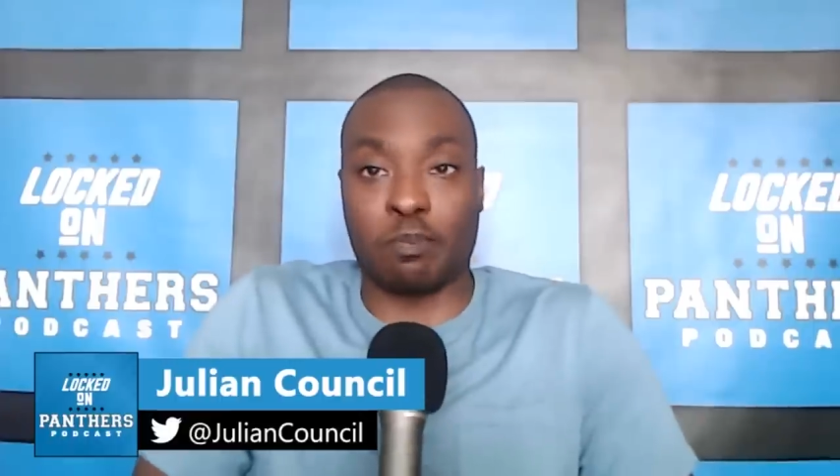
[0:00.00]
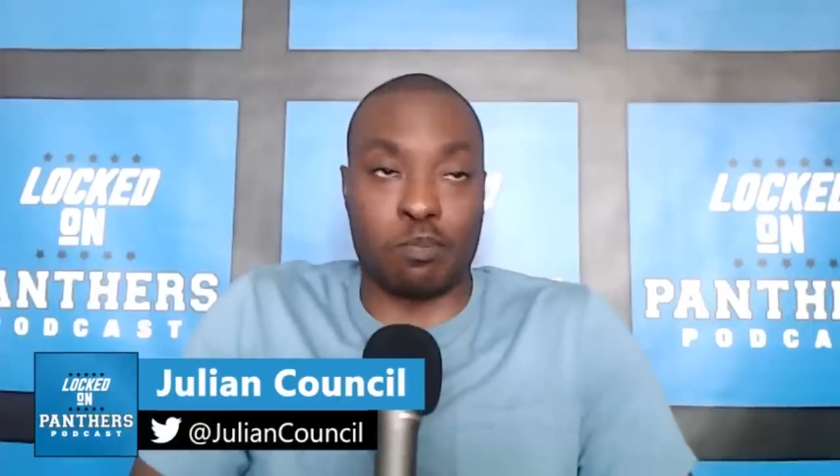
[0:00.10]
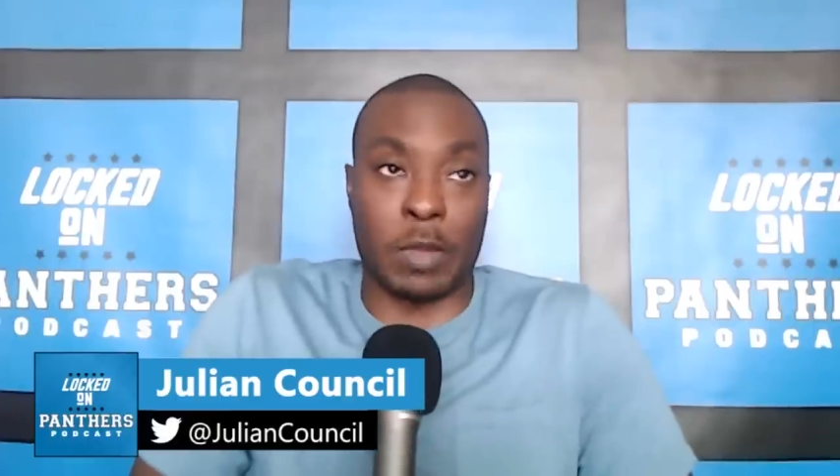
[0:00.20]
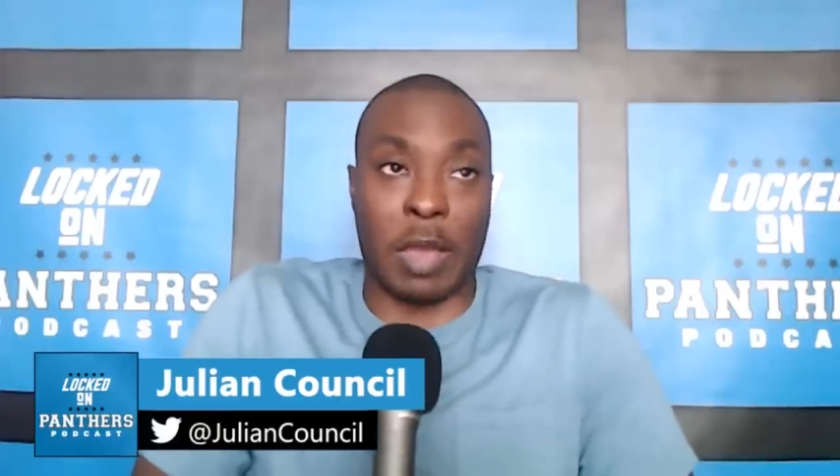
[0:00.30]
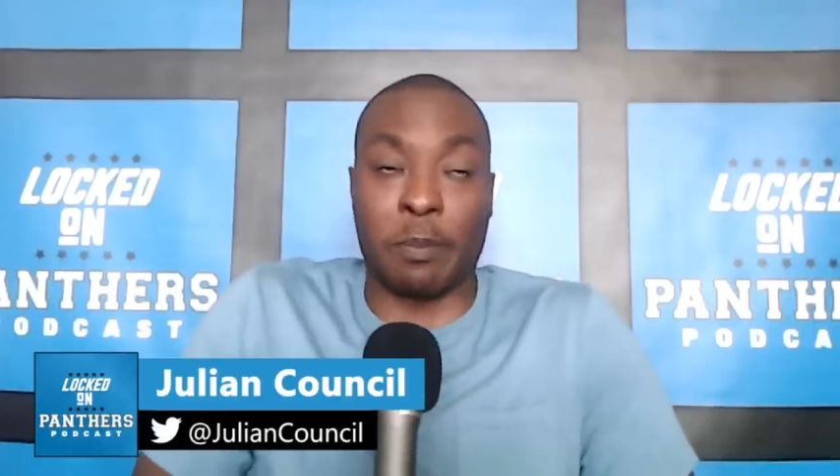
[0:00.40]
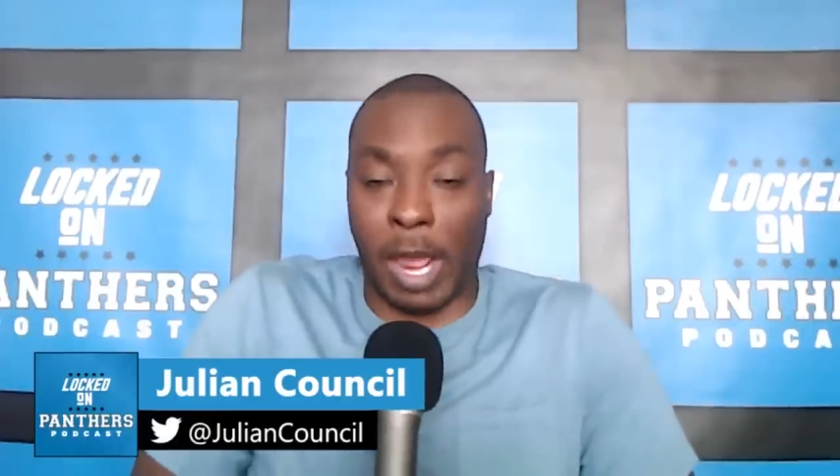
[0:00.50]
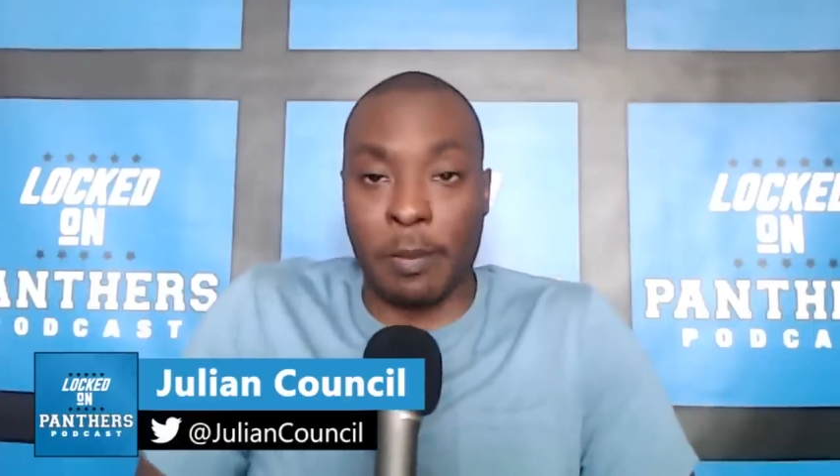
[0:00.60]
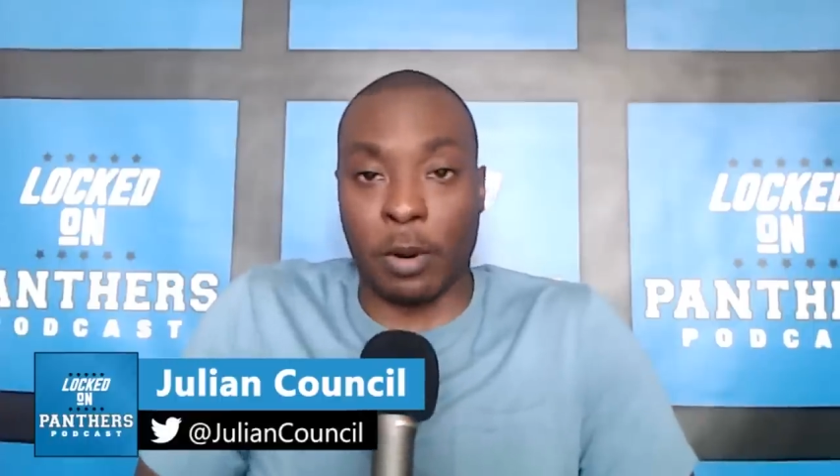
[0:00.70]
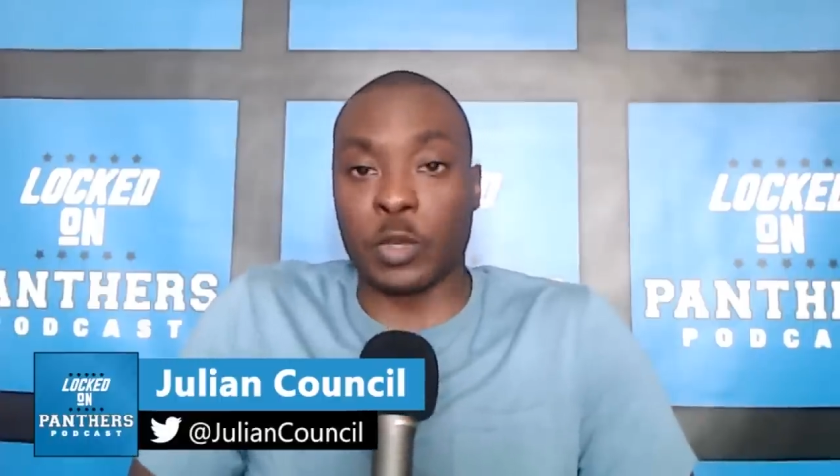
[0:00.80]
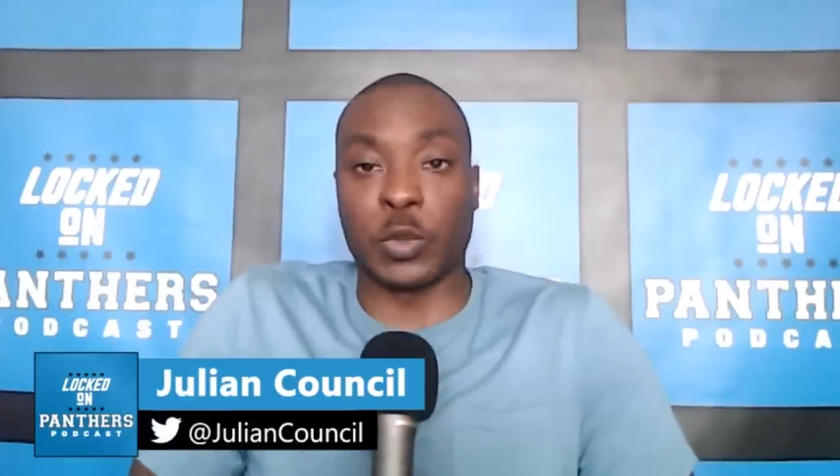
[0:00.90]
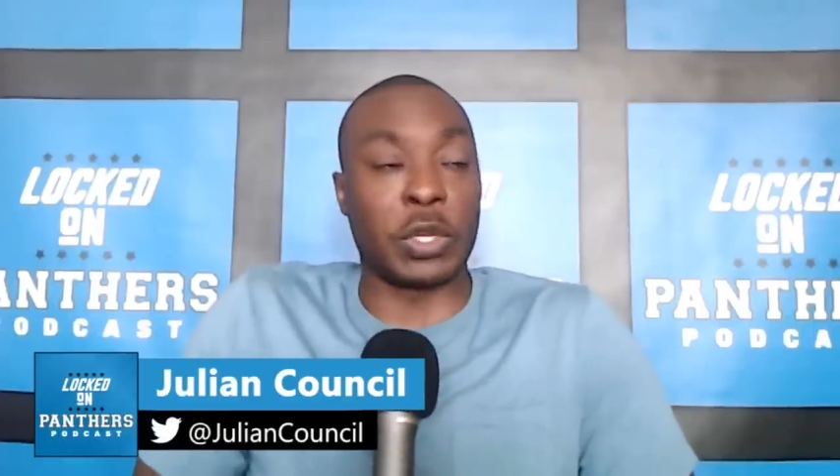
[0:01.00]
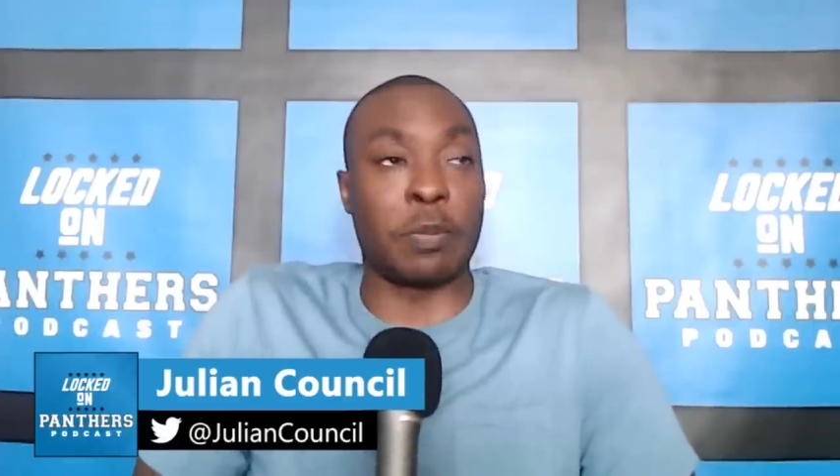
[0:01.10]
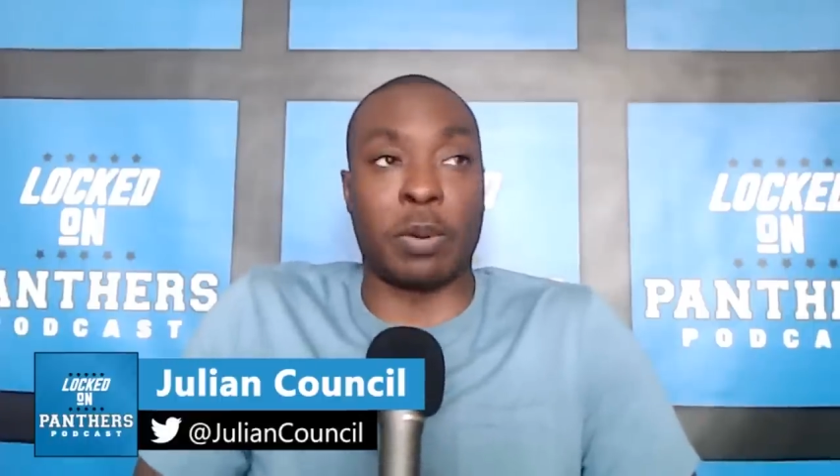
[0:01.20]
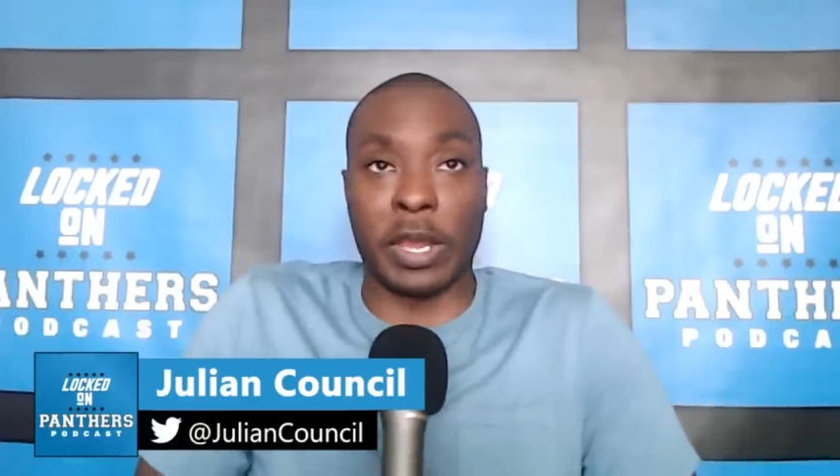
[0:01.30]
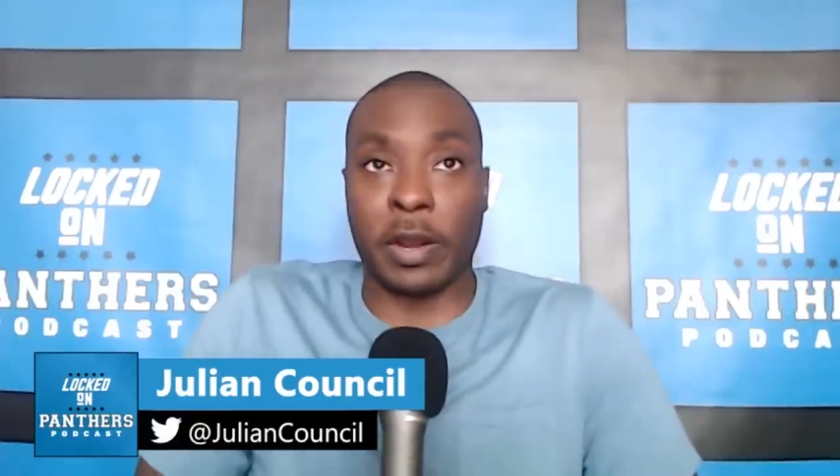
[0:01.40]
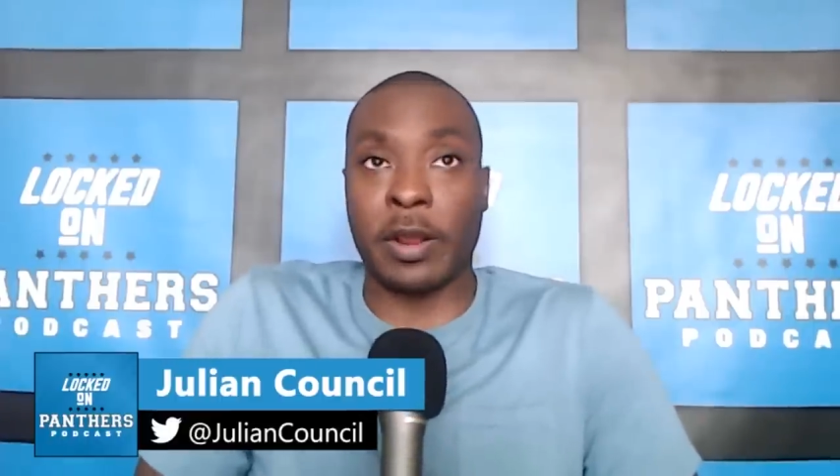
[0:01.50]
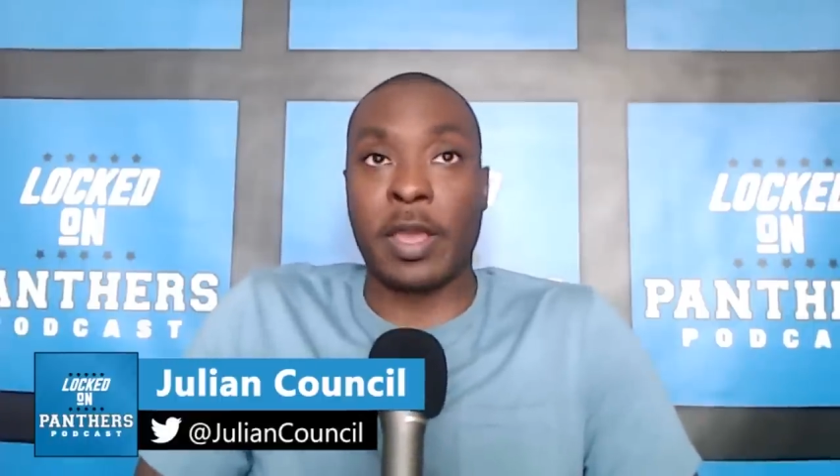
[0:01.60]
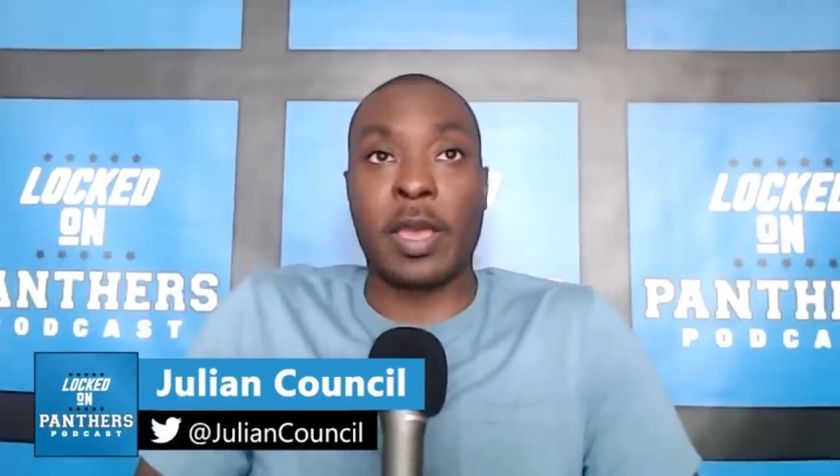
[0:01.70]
yeah Brian Burns really good player.